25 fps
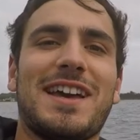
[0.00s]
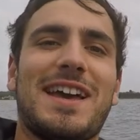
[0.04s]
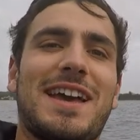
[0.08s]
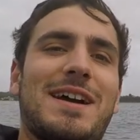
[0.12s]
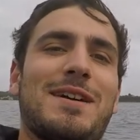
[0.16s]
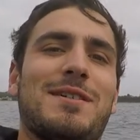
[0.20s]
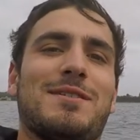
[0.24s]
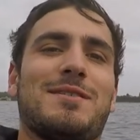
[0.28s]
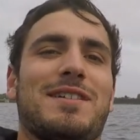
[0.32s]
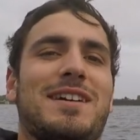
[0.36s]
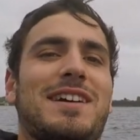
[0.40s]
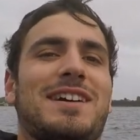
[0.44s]

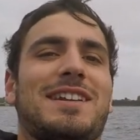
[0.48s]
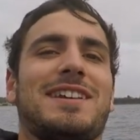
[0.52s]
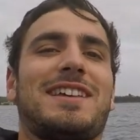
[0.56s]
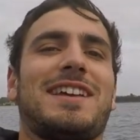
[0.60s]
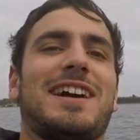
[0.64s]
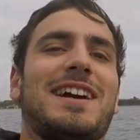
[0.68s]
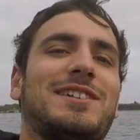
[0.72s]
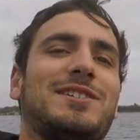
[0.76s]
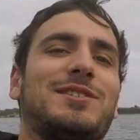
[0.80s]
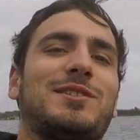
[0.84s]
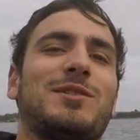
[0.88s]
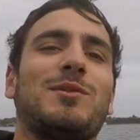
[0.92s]
how to
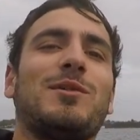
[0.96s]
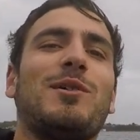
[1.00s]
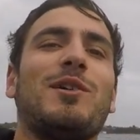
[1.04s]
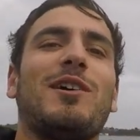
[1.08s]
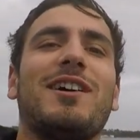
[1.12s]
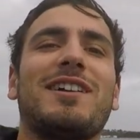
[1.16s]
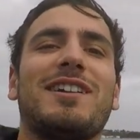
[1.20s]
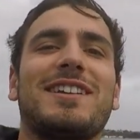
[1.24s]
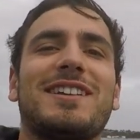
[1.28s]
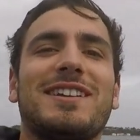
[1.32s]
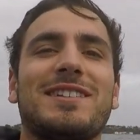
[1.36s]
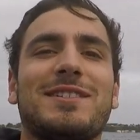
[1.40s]
catch the
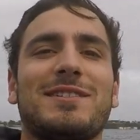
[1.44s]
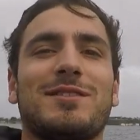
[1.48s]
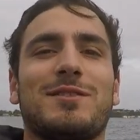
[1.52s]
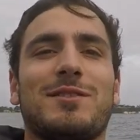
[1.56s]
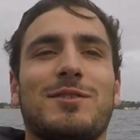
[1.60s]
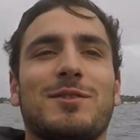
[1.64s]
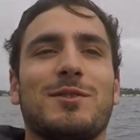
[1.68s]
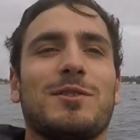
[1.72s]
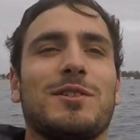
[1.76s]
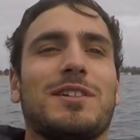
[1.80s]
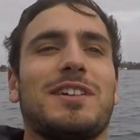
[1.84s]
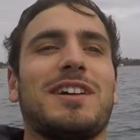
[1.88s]
whiting,
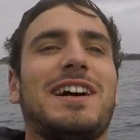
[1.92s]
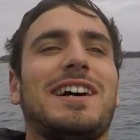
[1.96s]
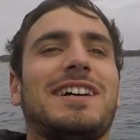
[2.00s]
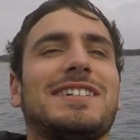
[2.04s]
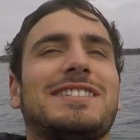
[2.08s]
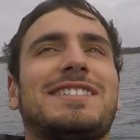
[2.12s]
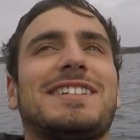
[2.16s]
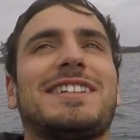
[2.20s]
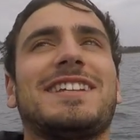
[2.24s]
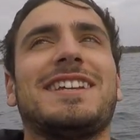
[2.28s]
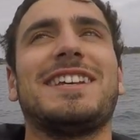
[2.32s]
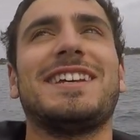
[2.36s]
do it,
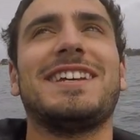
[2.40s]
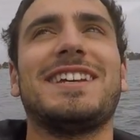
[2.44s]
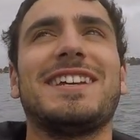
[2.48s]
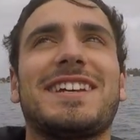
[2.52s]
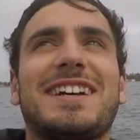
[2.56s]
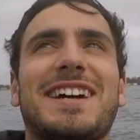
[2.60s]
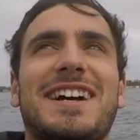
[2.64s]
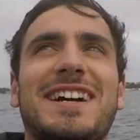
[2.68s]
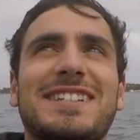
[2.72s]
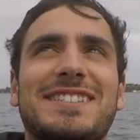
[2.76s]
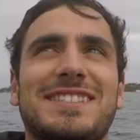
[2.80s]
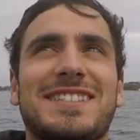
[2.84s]
cast it here,
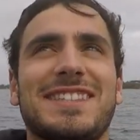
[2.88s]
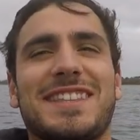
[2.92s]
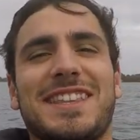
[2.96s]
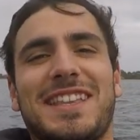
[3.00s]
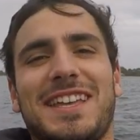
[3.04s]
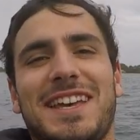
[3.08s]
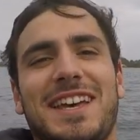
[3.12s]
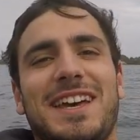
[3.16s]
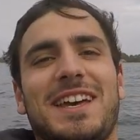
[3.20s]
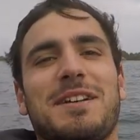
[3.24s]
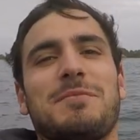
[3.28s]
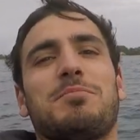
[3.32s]
cast it
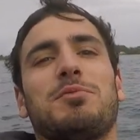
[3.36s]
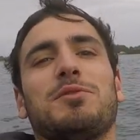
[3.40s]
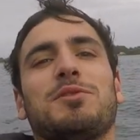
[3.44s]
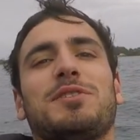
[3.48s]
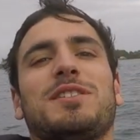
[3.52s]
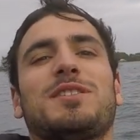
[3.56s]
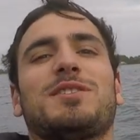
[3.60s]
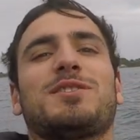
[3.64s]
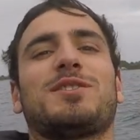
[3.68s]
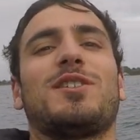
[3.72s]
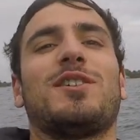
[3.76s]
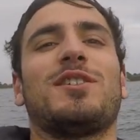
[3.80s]
there, put
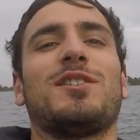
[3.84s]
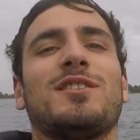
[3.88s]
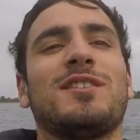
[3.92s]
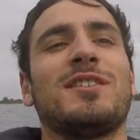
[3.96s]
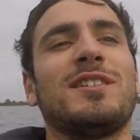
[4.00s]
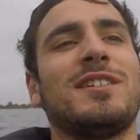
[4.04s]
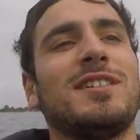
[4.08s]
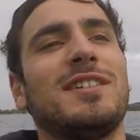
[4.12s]
this on.